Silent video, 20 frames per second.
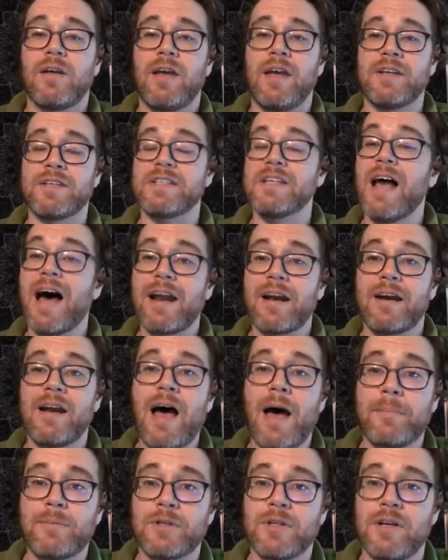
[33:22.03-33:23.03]
it's not an
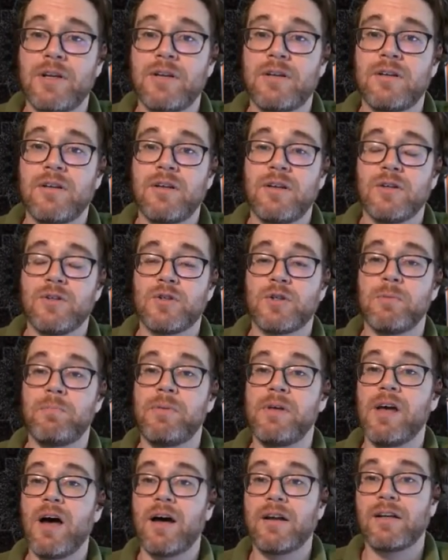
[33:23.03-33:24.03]
option to
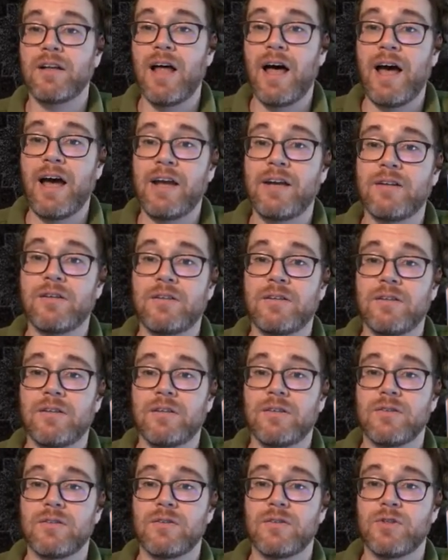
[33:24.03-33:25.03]
be online
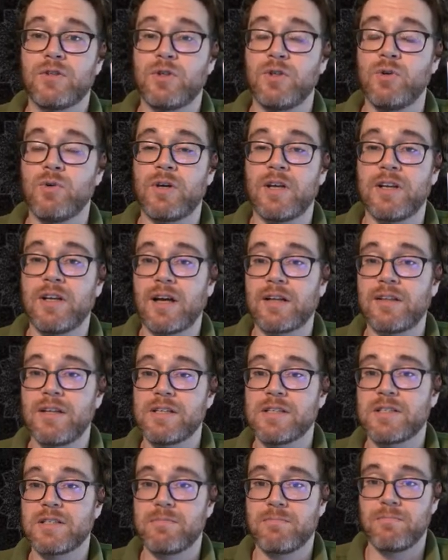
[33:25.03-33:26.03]
to conduct
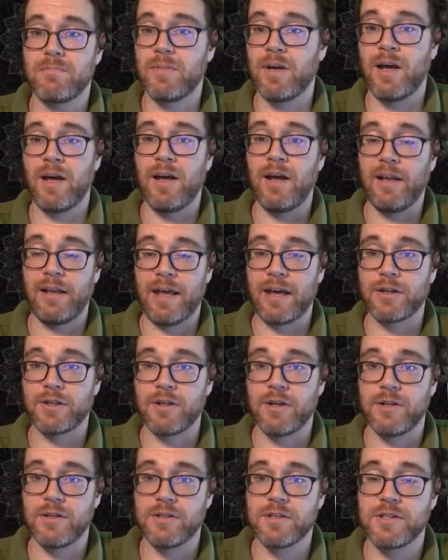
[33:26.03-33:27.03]
these
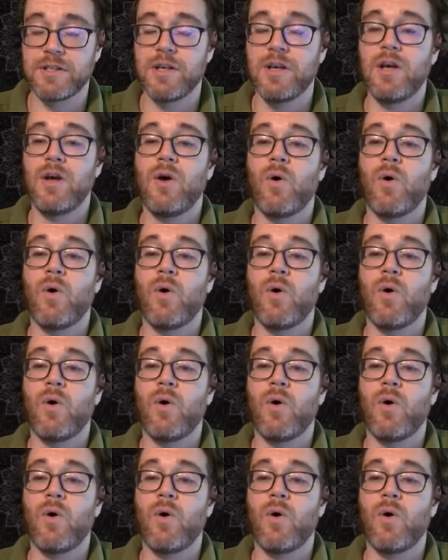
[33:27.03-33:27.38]
elections,